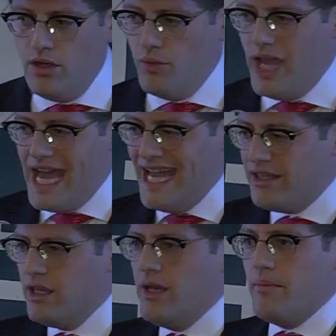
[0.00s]
We
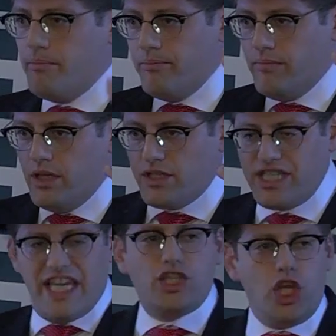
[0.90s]
had
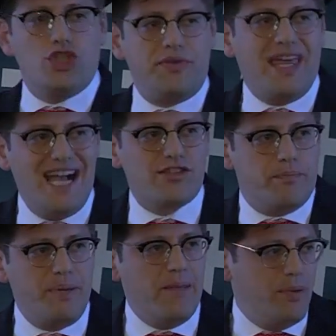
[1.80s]

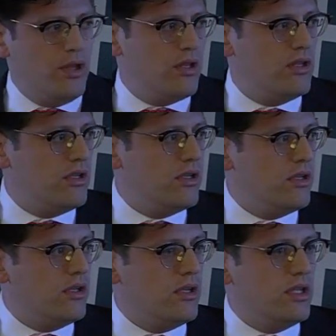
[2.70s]
600,000 people
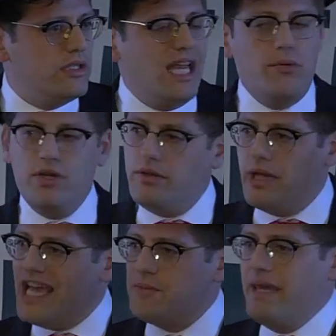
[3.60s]
that were
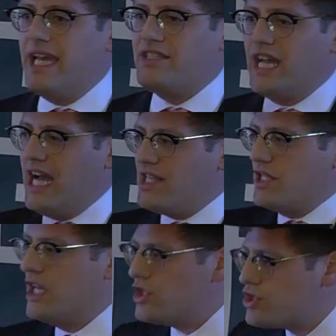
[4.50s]
as big as the
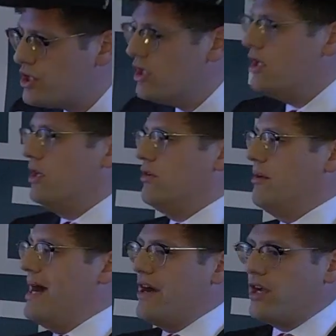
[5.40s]
Chazon Ish,
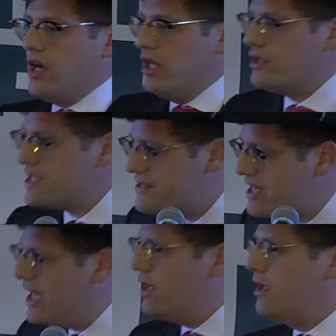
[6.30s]
Rabbi Aaron Kotler
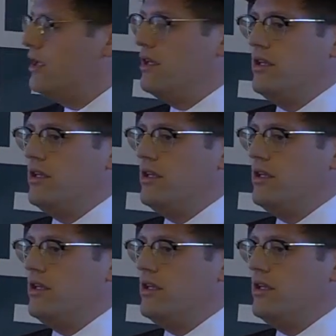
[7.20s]
Zatzal,